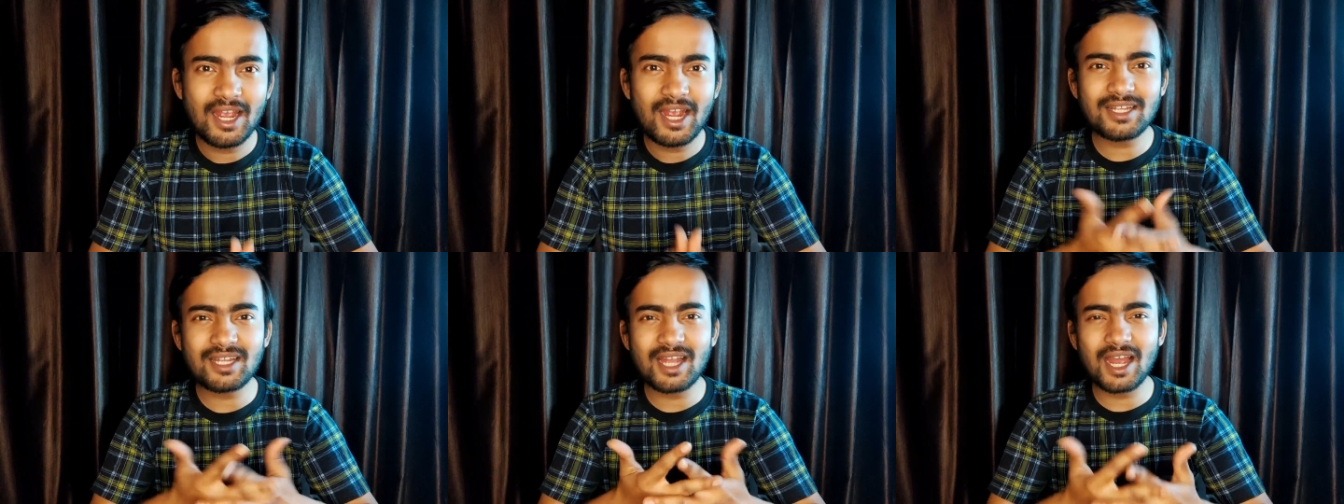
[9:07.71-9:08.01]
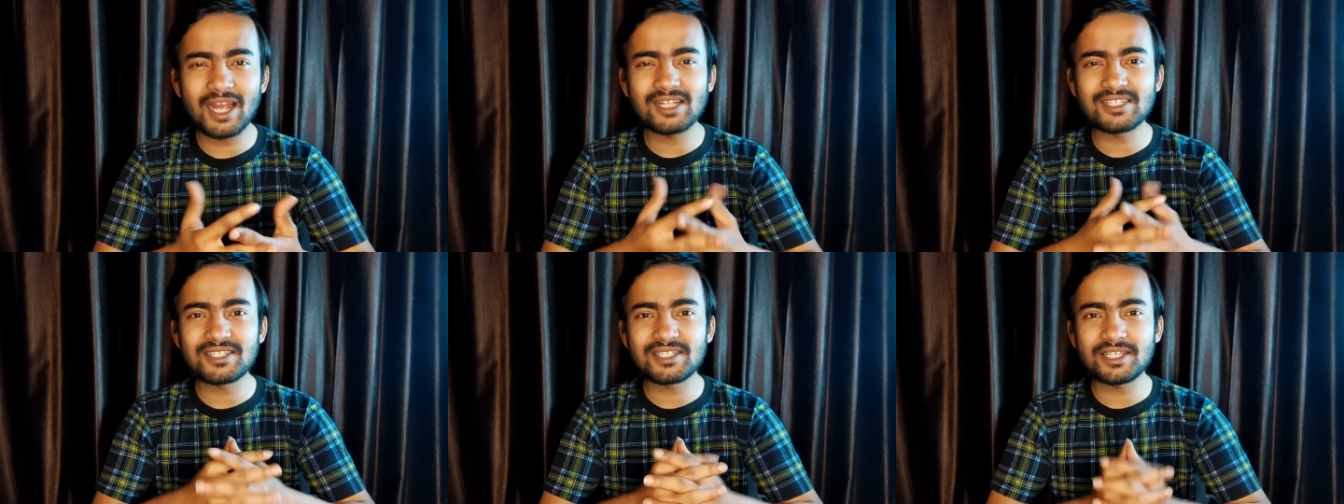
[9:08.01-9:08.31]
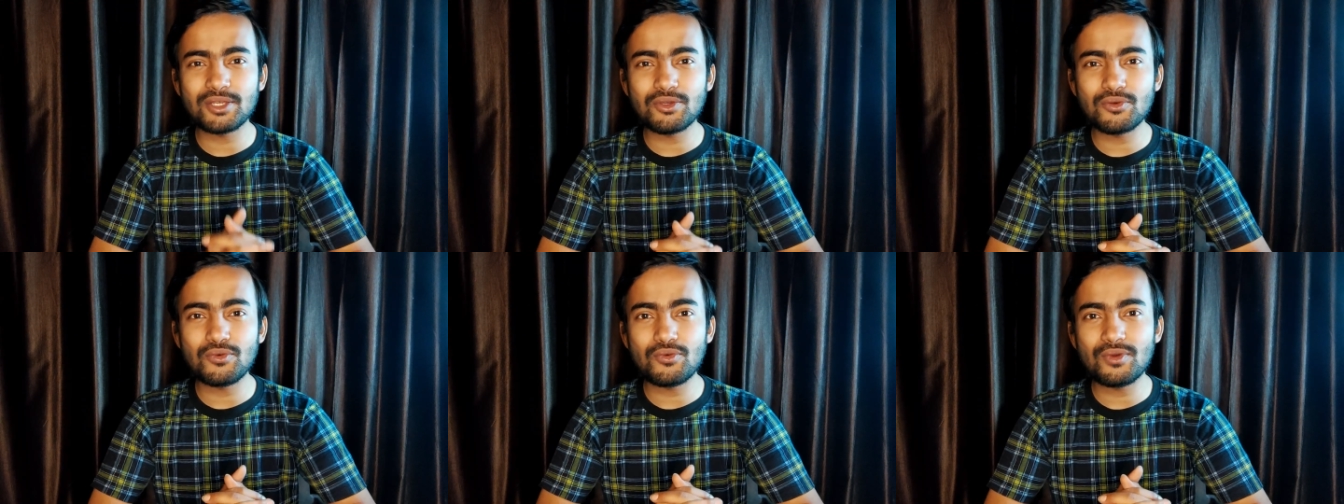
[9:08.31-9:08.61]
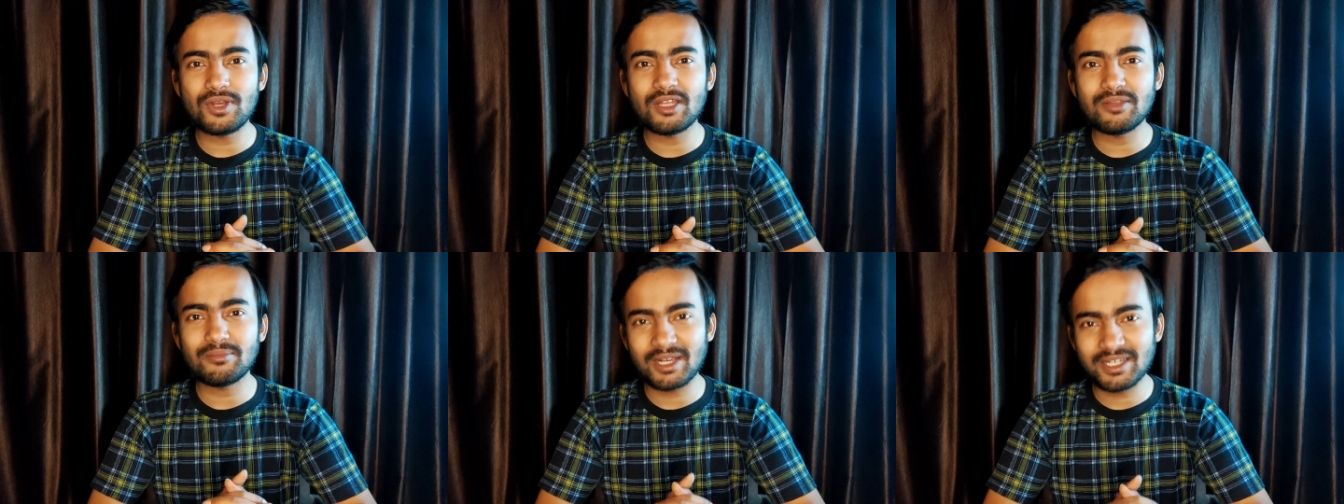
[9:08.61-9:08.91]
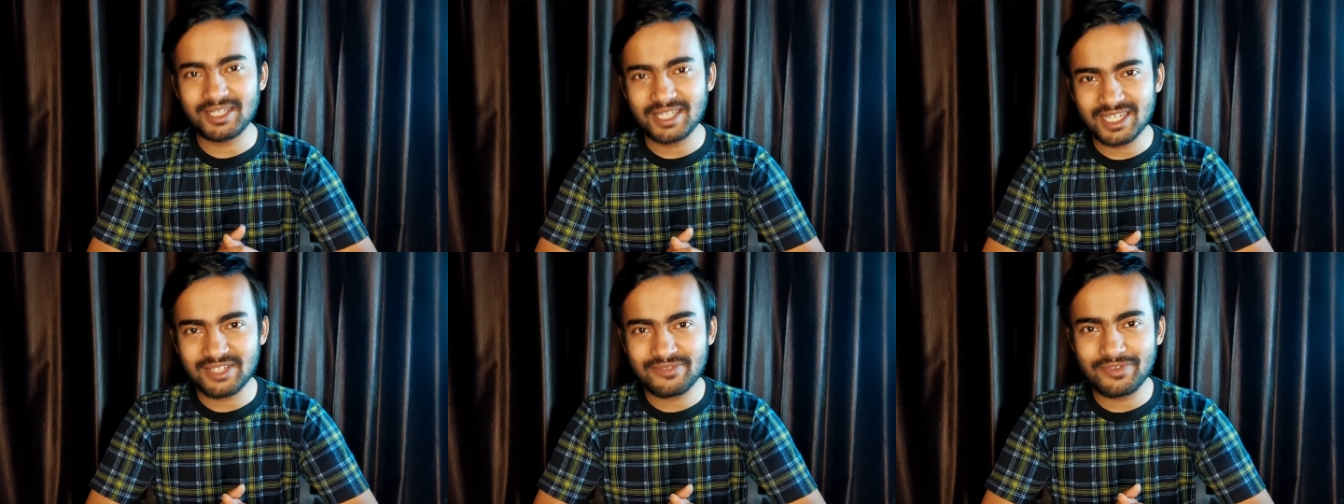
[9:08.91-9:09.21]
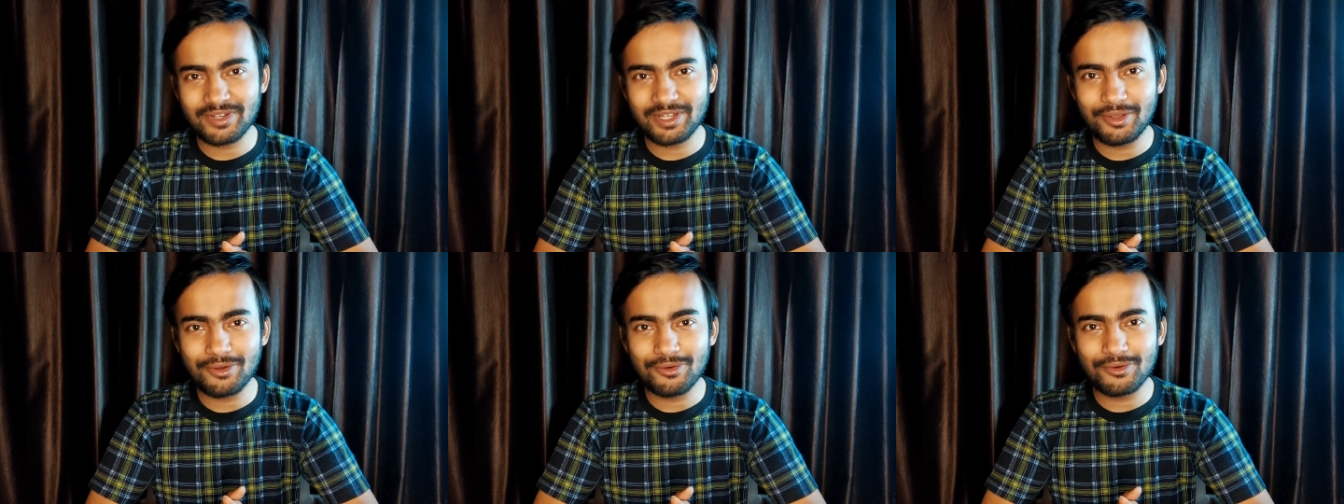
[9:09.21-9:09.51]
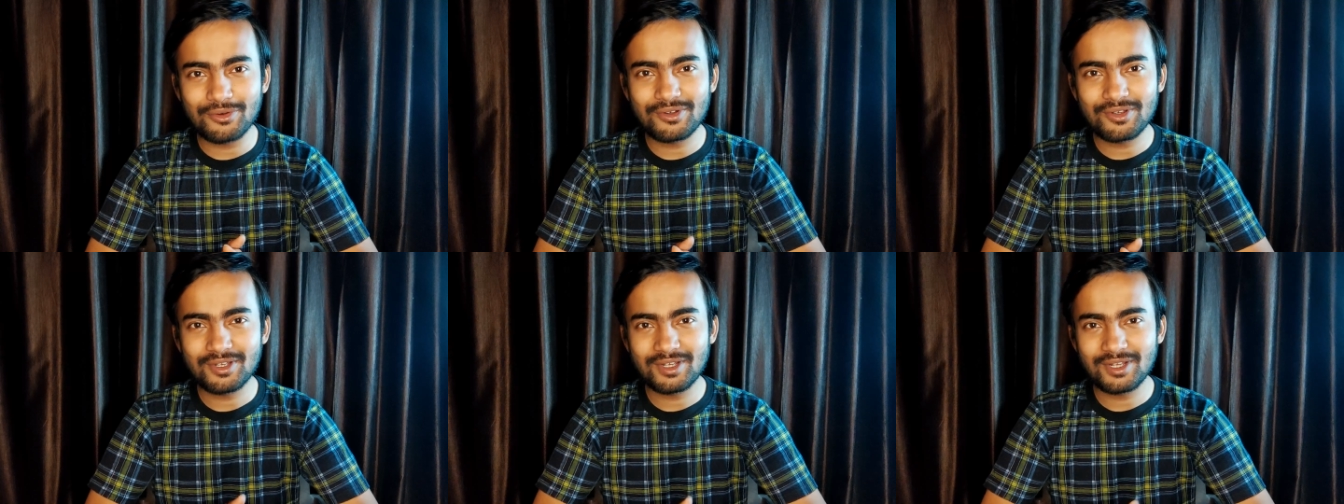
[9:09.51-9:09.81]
and I'll see you in my next video.